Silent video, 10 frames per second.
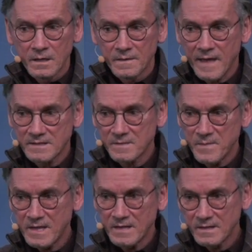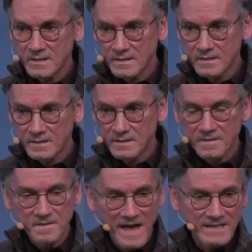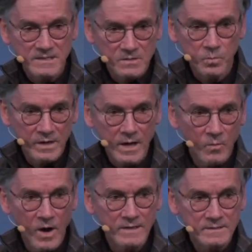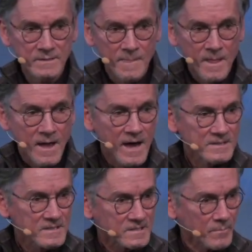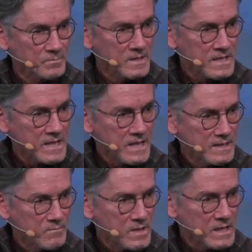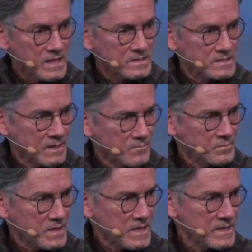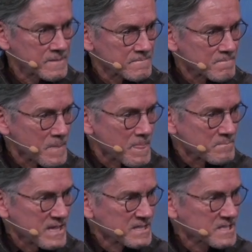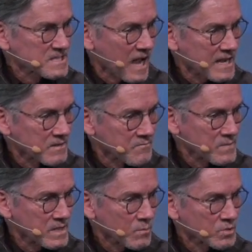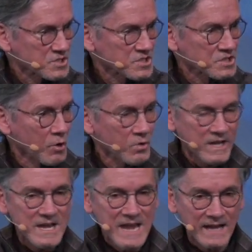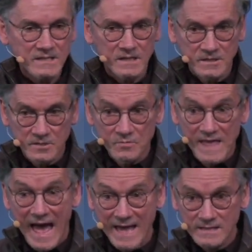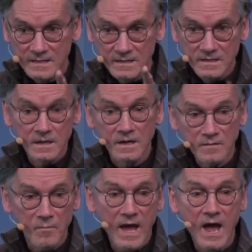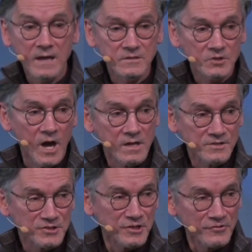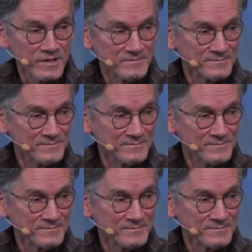that's me. That's what I want. And something in me, something inside of me was so connected to that young man, John Sheeran.